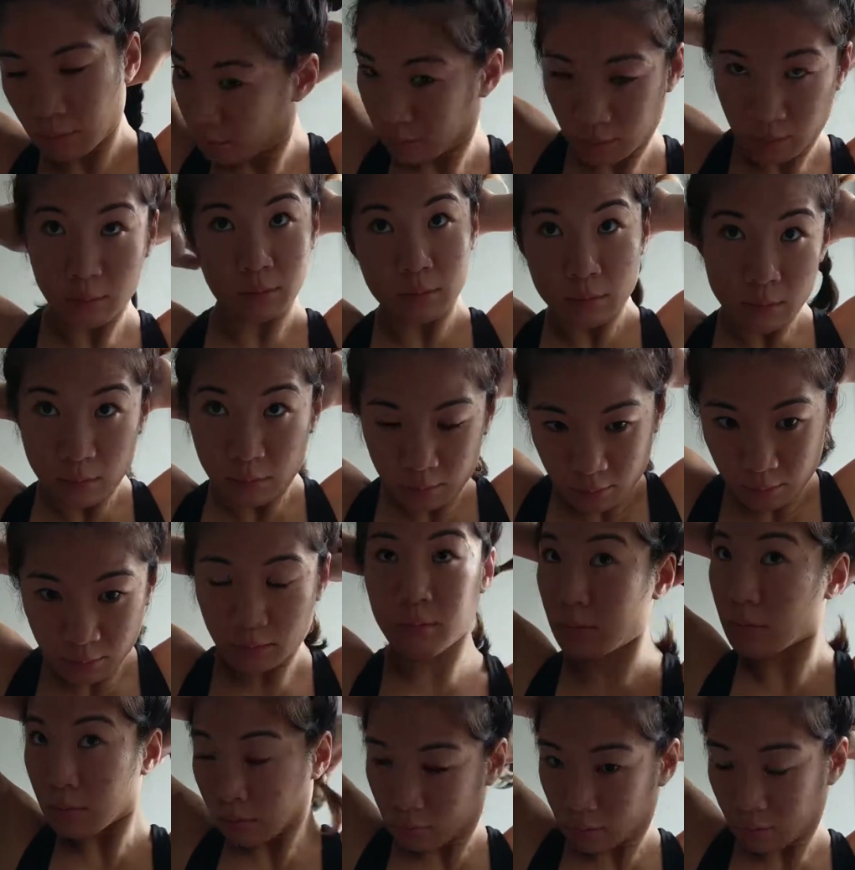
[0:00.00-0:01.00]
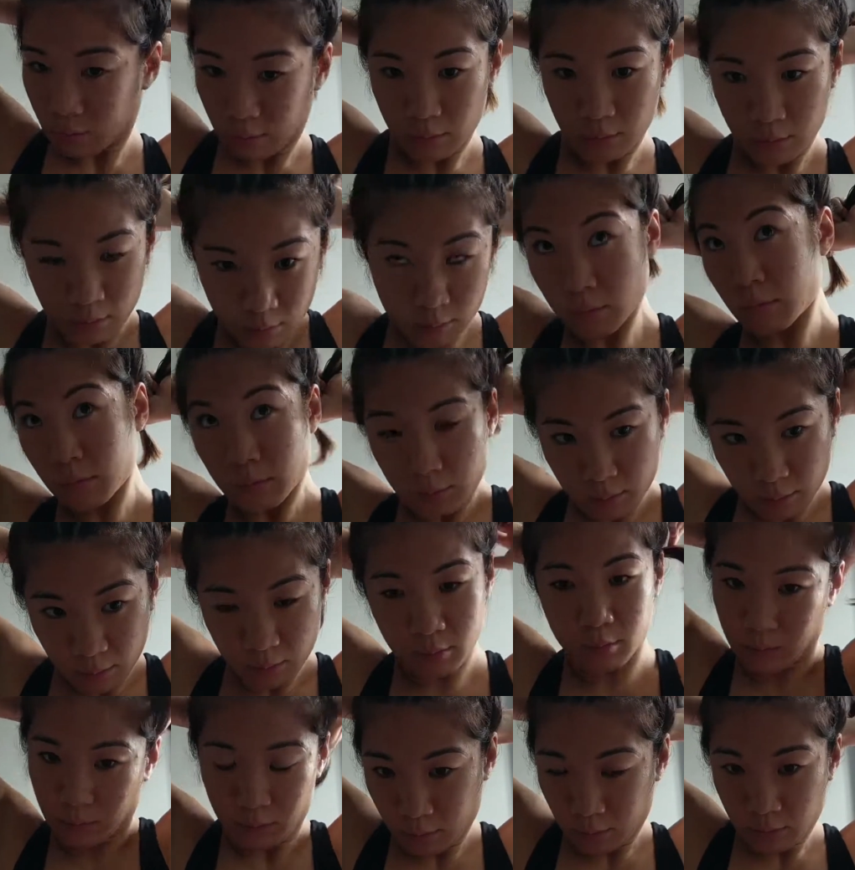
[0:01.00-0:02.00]
Optional step, you can even braid
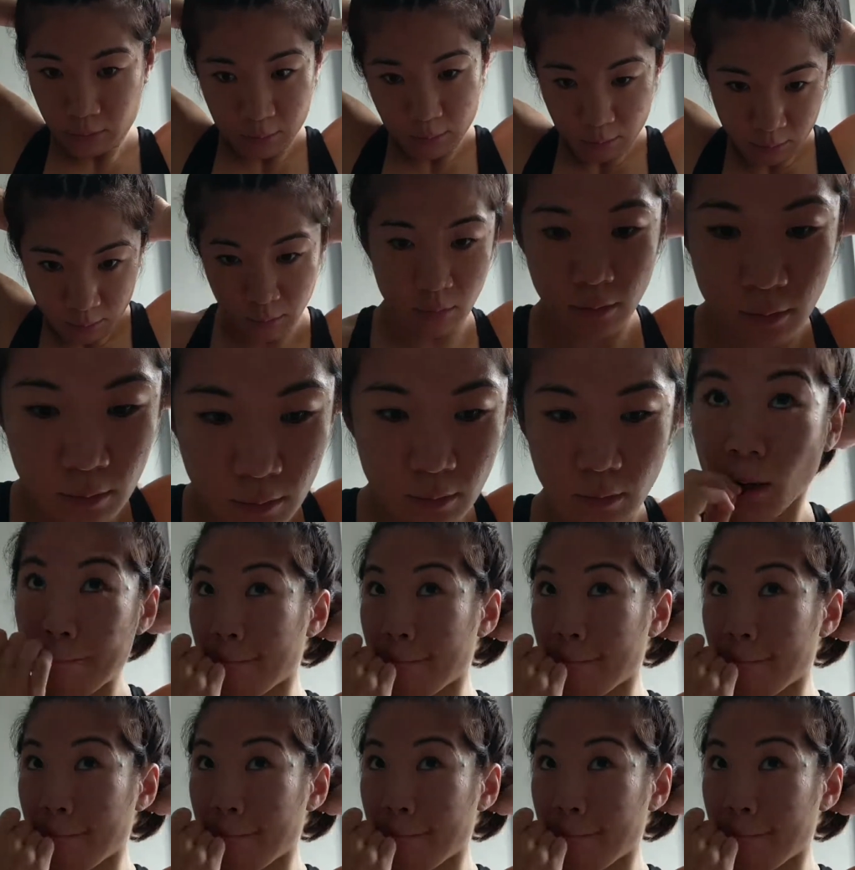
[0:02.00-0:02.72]
the braids together